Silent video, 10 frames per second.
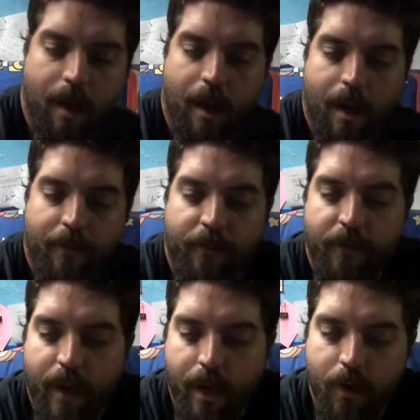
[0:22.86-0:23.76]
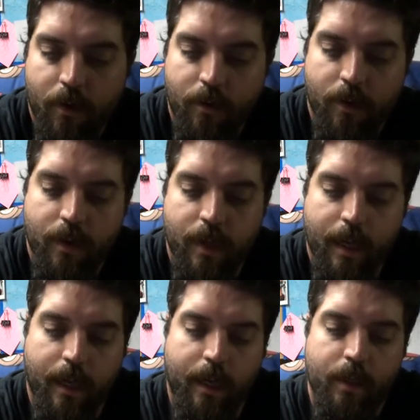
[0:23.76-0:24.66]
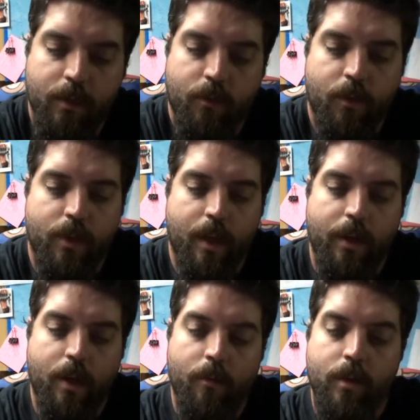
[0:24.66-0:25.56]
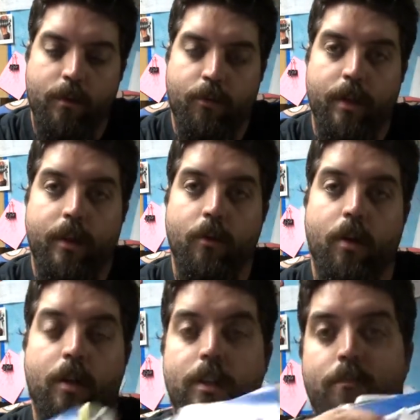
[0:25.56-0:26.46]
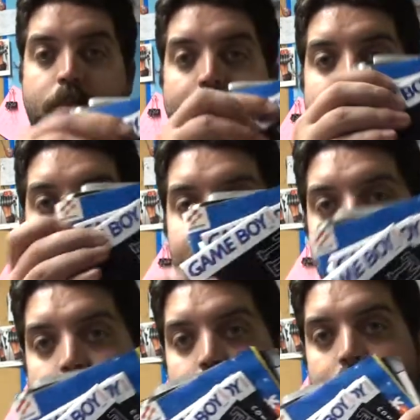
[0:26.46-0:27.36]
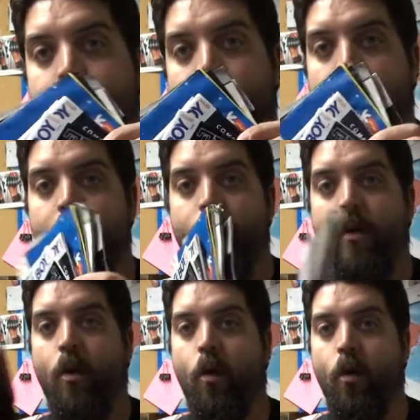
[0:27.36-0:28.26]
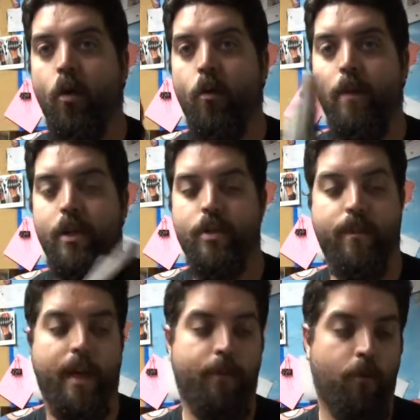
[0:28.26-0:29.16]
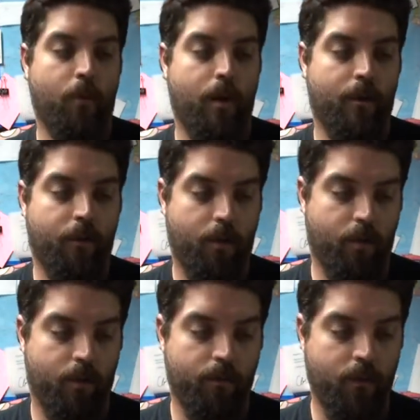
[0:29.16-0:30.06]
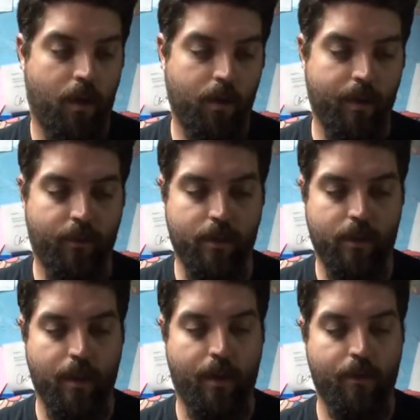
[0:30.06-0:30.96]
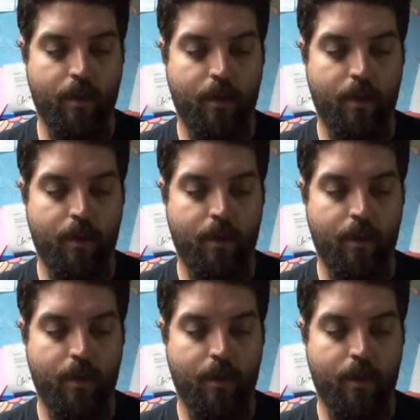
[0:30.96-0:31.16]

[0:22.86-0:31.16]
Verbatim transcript: I found these, which I thought was pretty cool. I'll just blast through these. But a whole bunch of paperwork for all different stuff.